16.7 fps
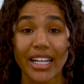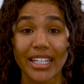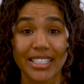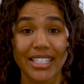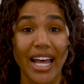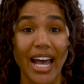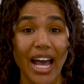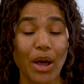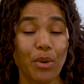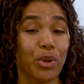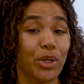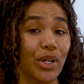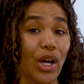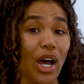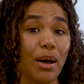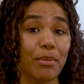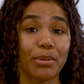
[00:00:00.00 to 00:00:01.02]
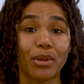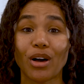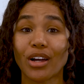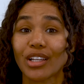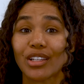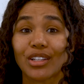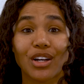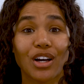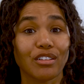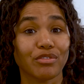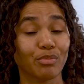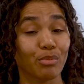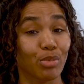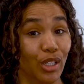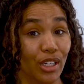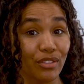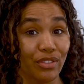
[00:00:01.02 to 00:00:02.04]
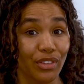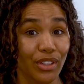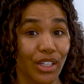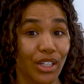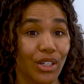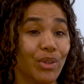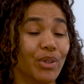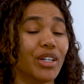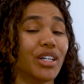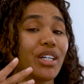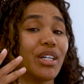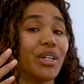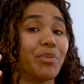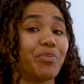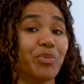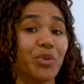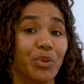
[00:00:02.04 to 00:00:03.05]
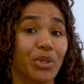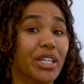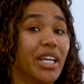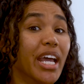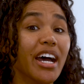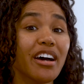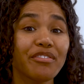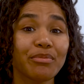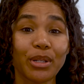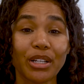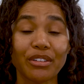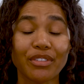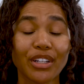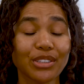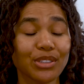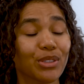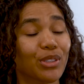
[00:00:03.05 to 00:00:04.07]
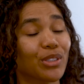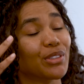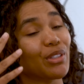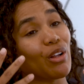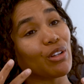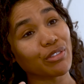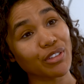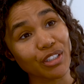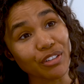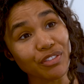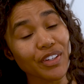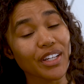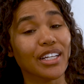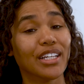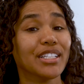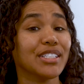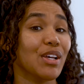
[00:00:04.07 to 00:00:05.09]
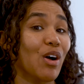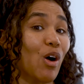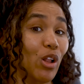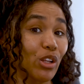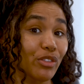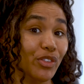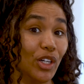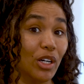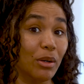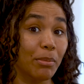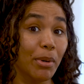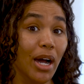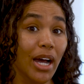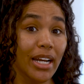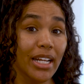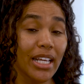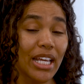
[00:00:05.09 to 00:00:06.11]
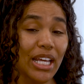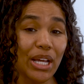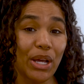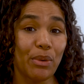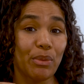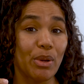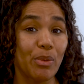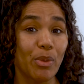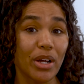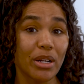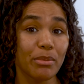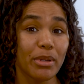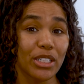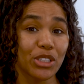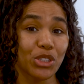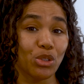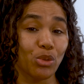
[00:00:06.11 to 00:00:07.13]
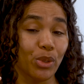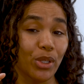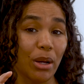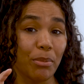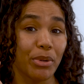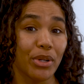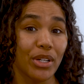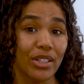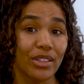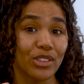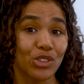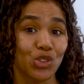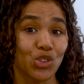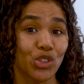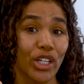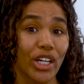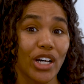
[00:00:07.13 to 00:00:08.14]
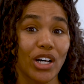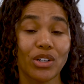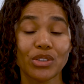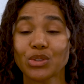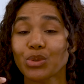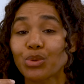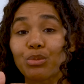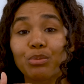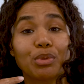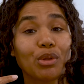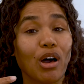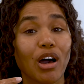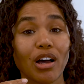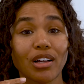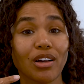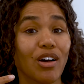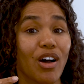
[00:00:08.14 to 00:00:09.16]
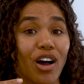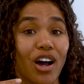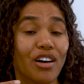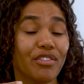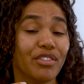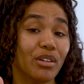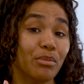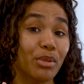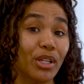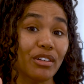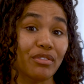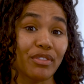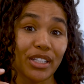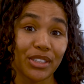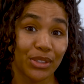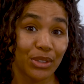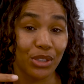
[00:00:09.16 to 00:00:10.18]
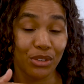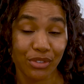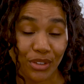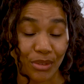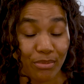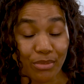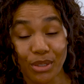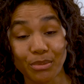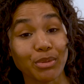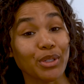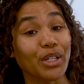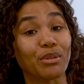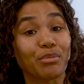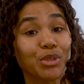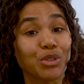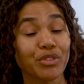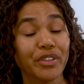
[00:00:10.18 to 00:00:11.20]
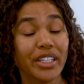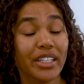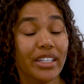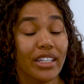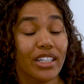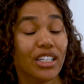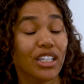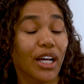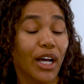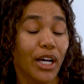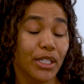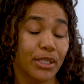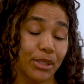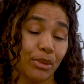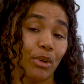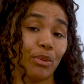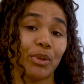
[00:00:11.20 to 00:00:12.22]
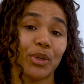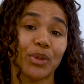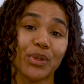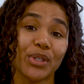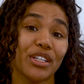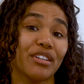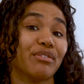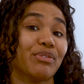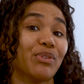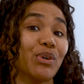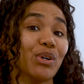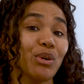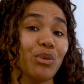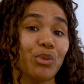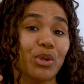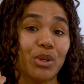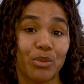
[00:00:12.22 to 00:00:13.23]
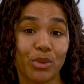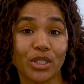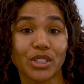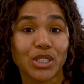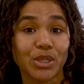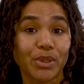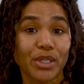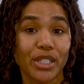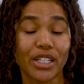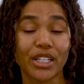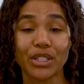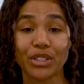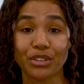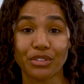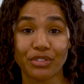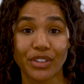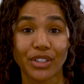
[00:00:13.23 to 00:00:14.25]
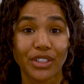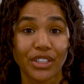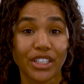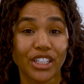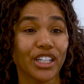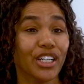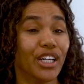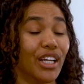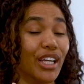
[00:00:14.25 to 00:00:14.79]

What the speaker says: is that we're not blocking off blood flow. We have blood vessels all over our face, all over our body. We want to make sure we're not putting this gel to block off a blood vessel from the blood moving. So what we're looking for when we're doing your filler